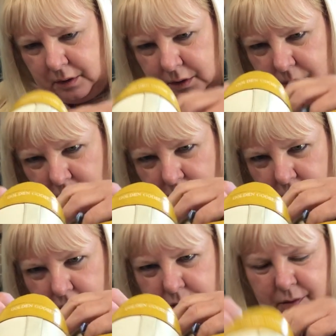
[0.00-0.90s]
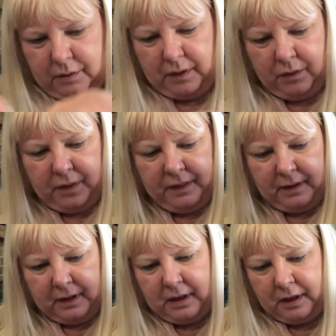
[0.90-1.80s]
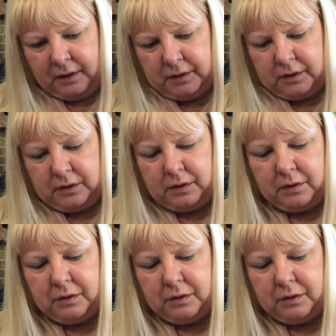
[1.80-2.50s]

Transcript: So the only thing is,